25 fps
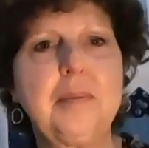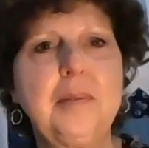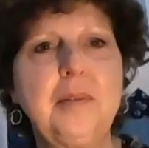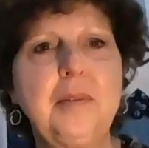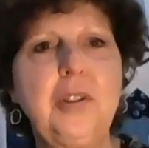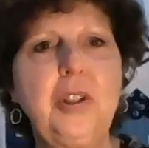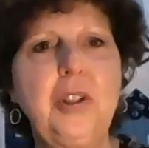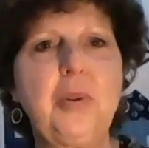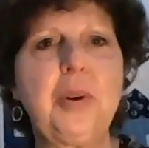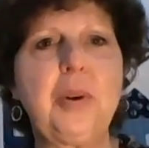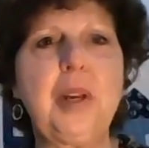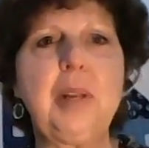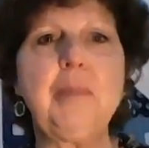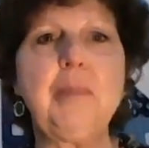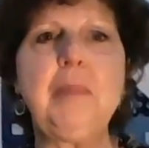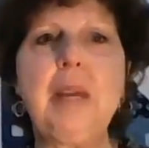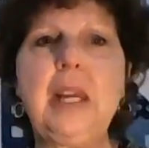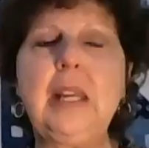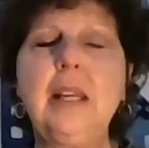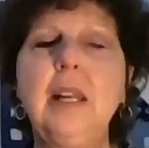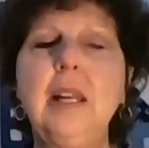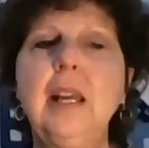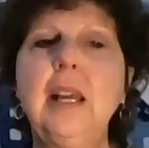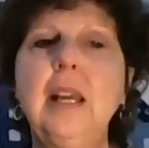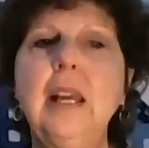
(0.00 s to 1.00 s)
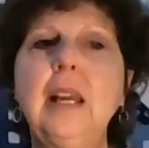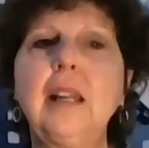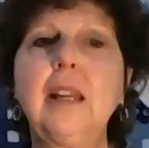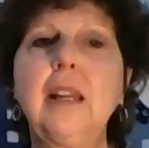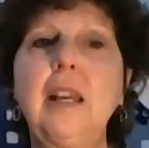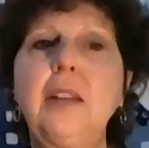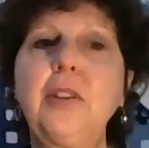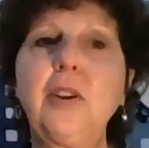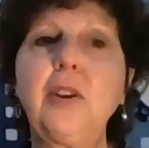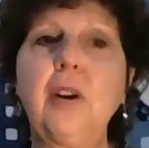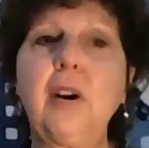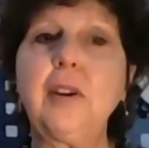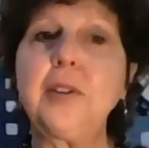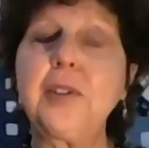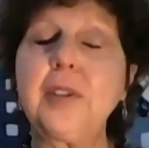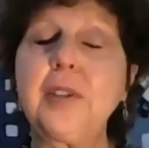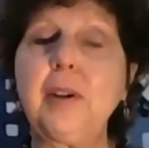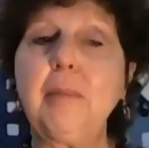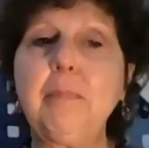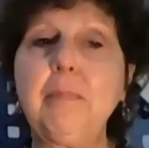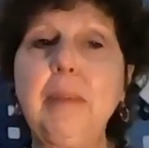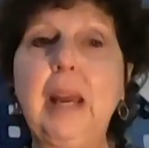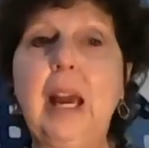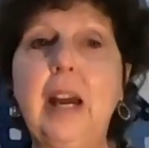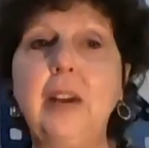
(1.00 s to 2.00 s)
Do you know what I mean? Like there are
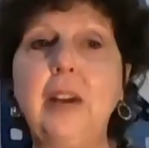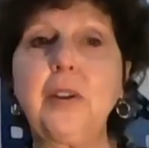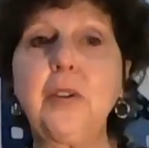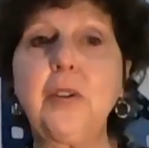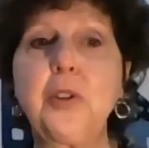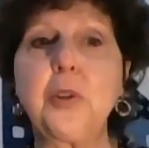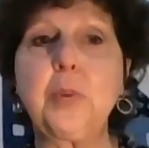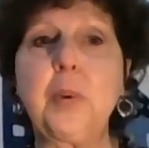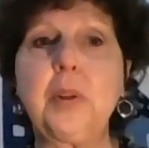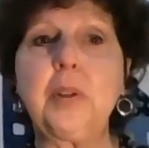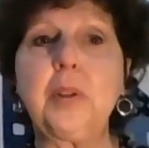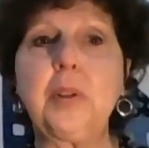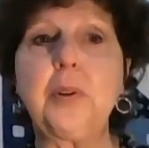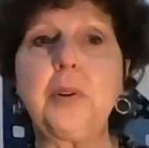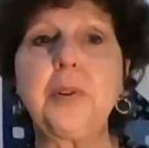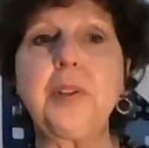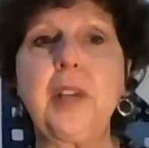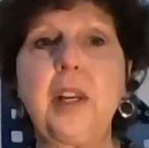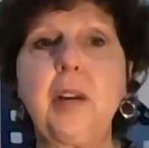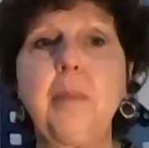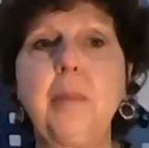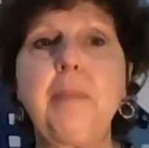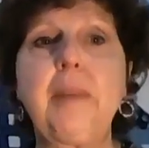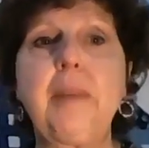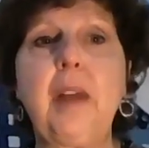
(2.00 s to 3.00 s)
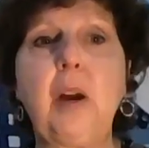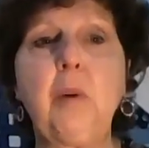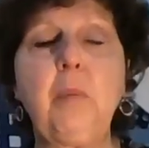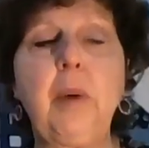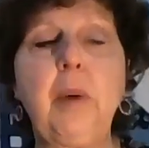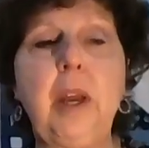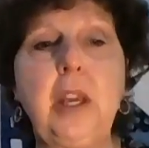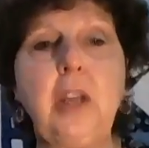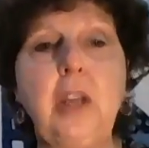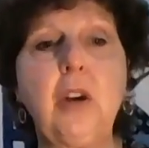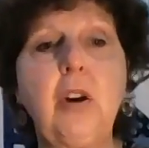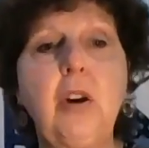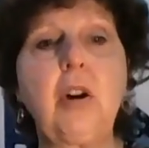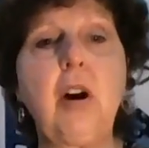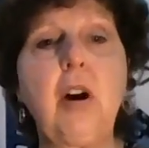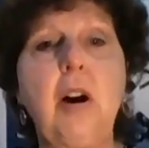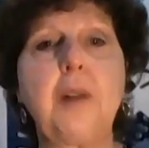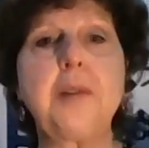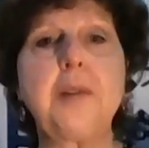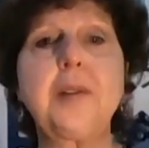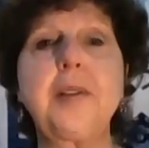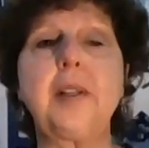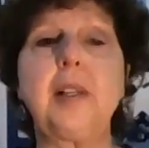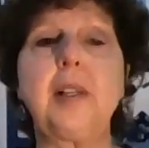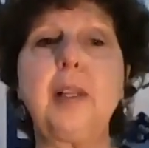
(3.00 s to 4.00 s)
some patterns when they're set up that way, you're
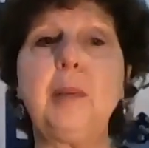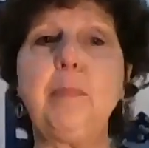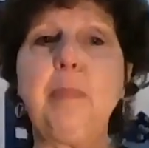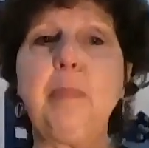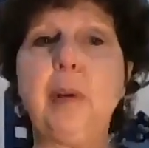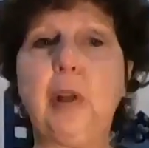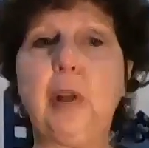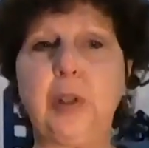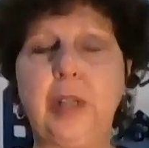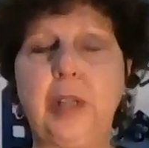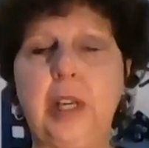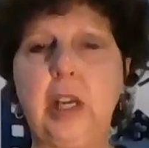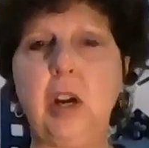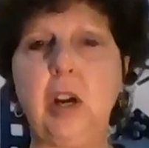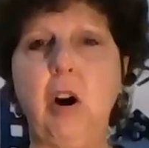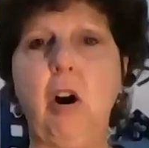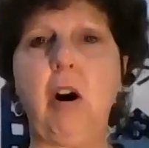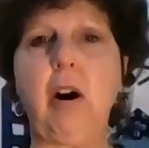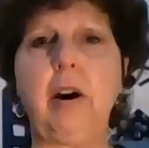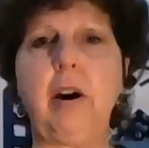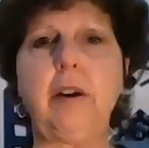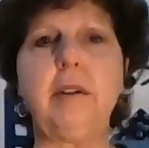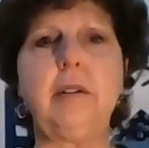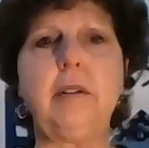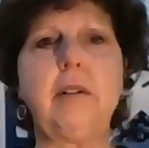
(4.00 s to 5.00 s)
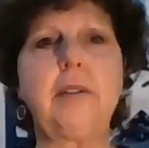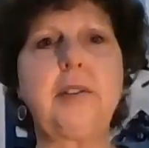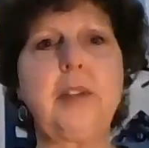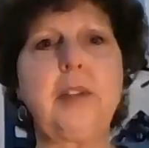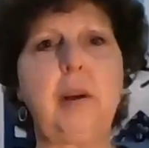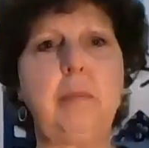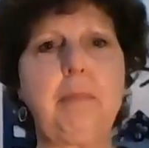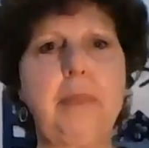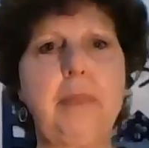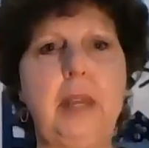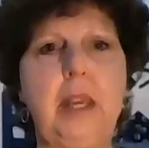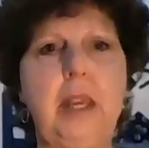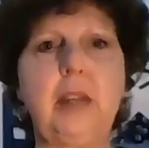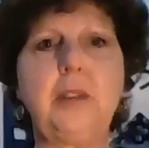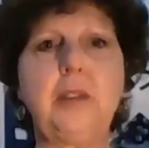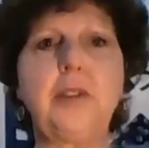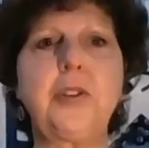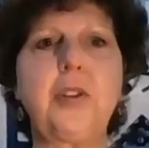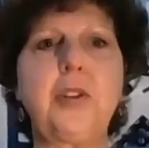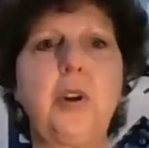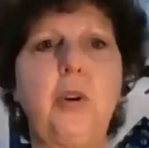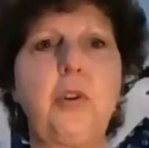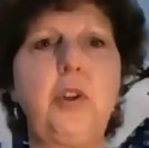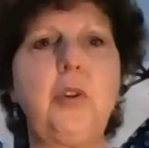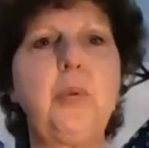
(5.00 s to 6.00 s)
constantly building on something. And
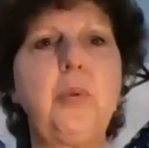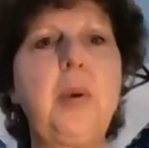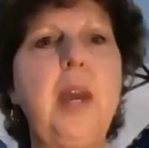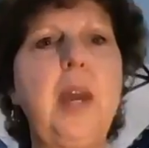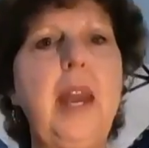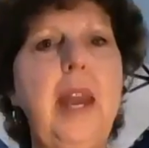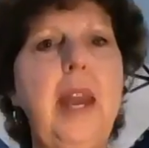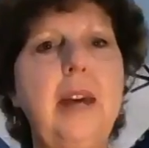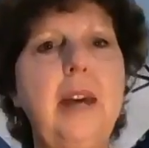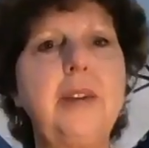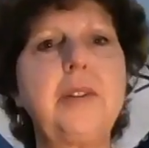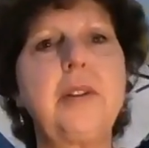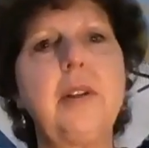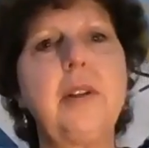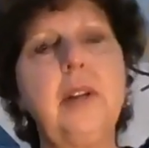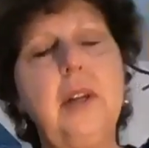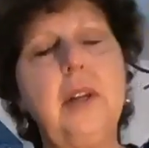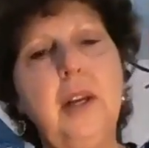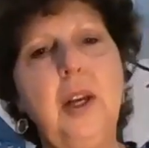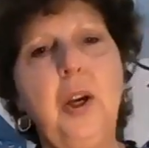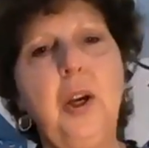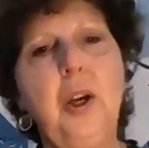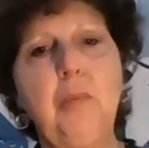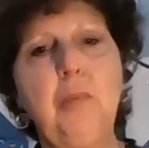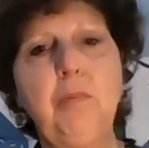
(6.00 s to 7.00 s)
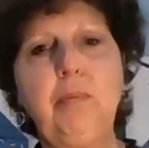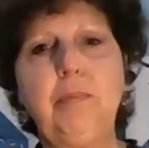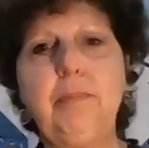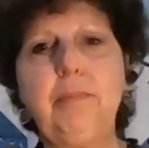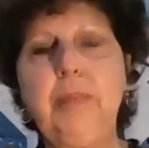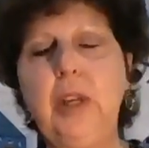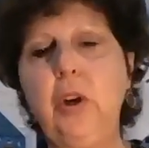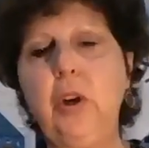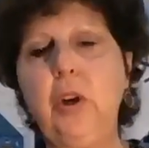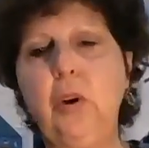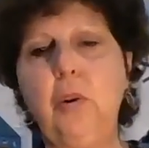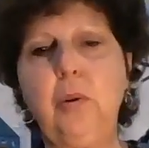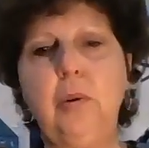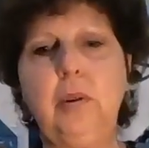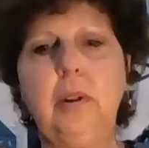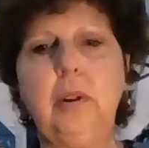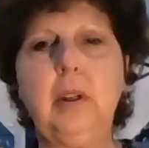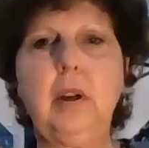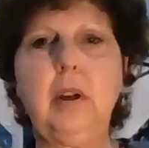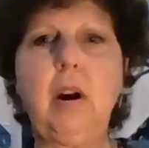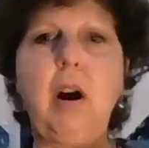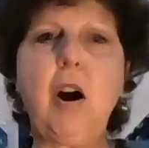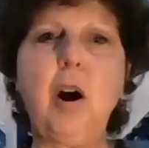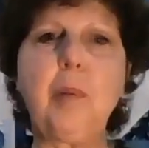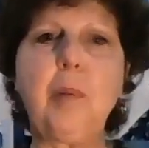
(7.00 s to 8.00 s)
so you can't,
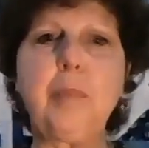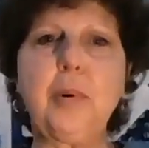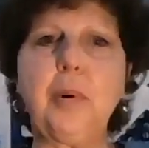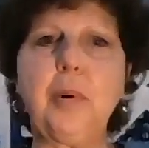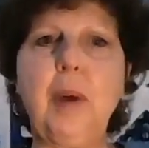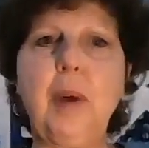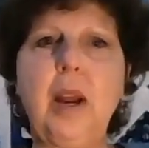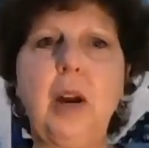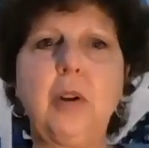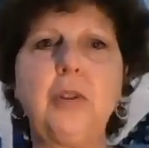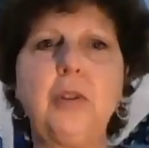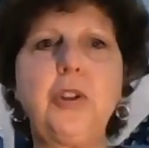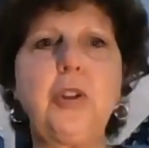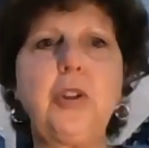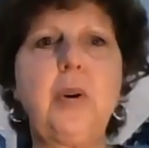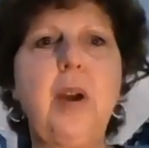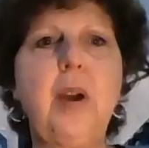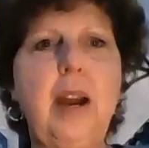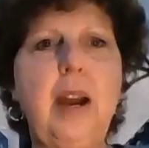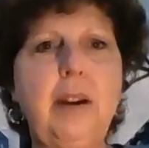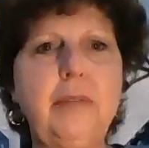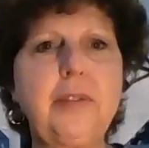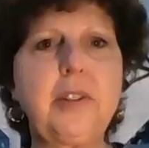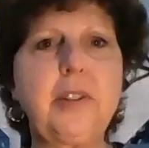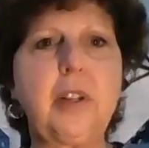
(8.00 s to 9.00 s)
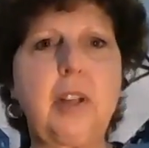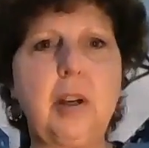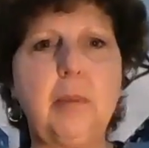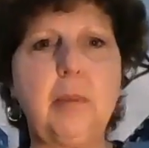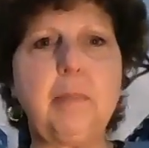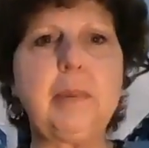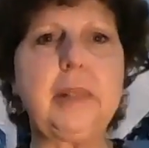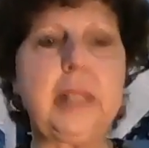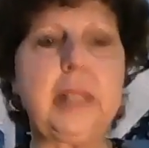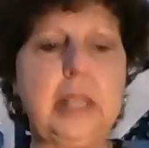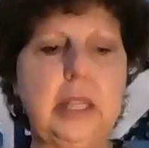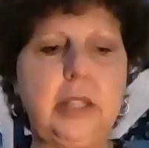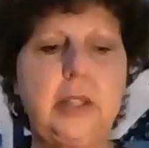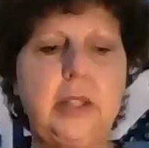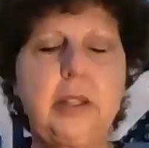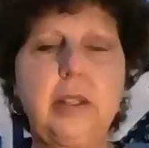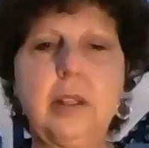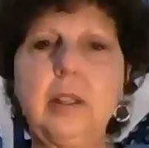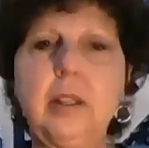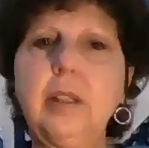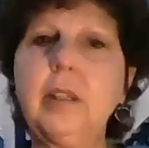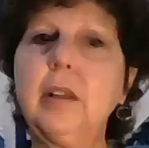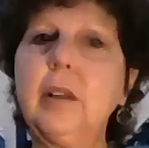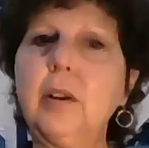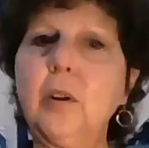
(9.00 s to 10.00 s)
hop around. You have to complete
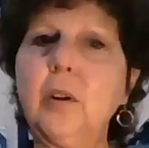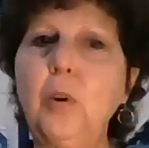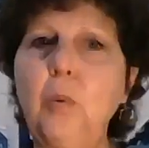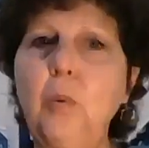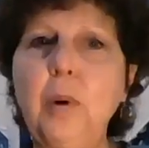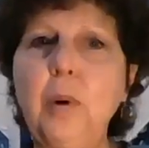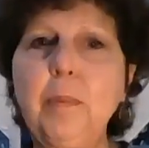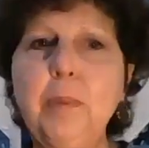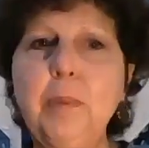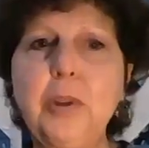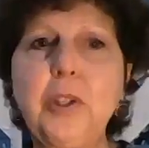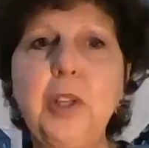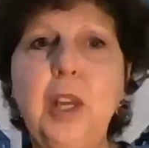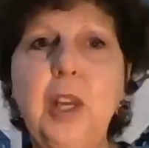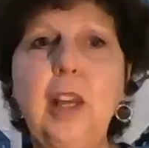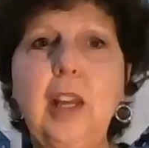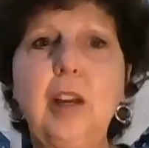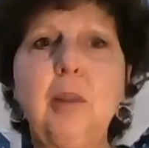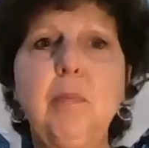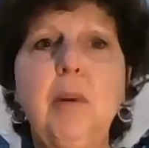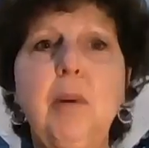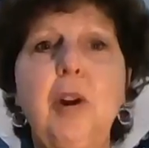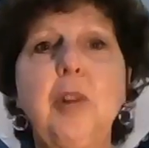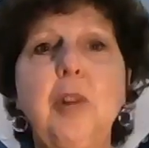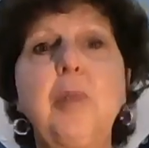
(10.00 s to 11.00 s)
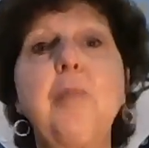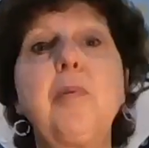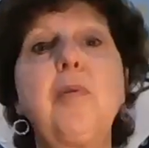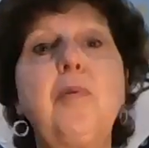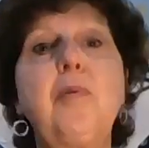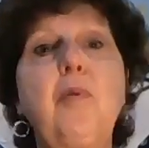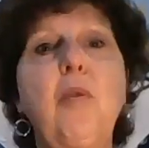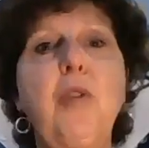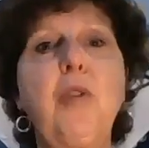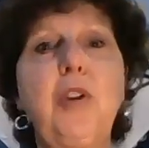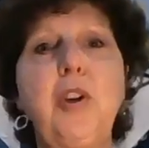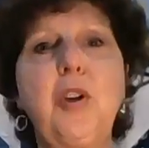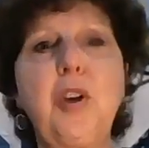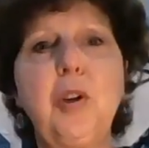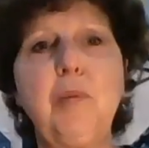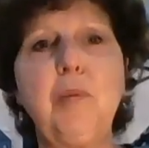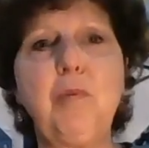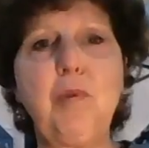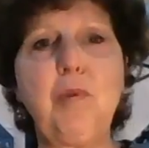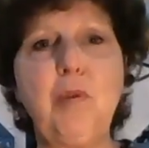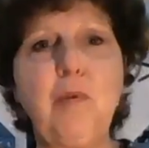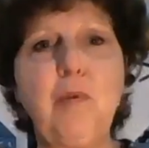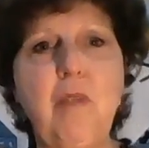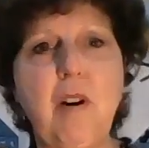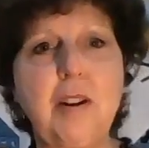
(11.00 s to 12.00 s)
one particular month before you can
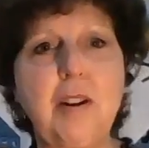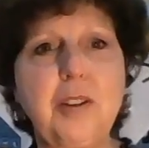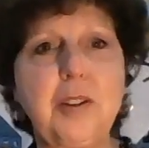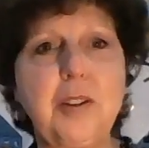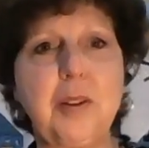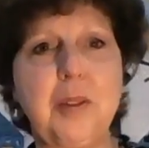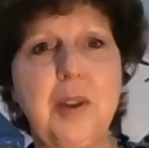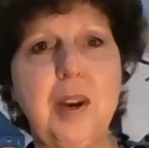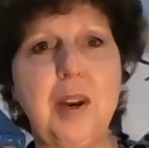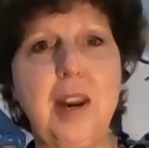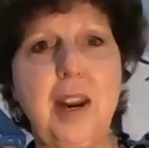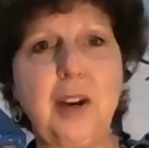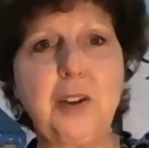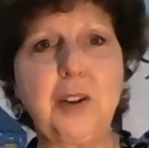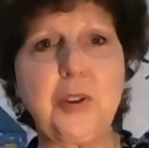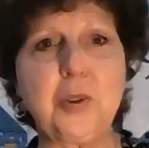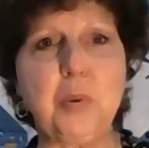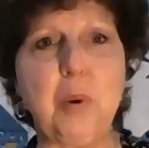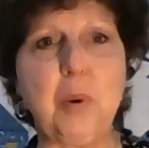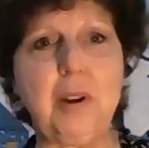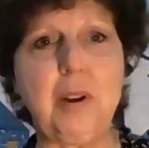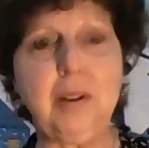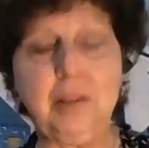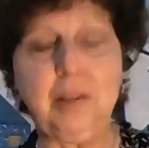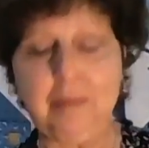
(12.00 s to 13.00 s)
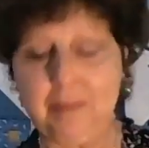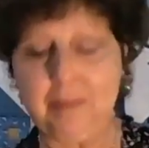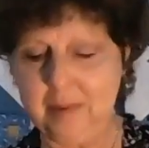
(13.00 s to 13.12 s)
move on to the next one.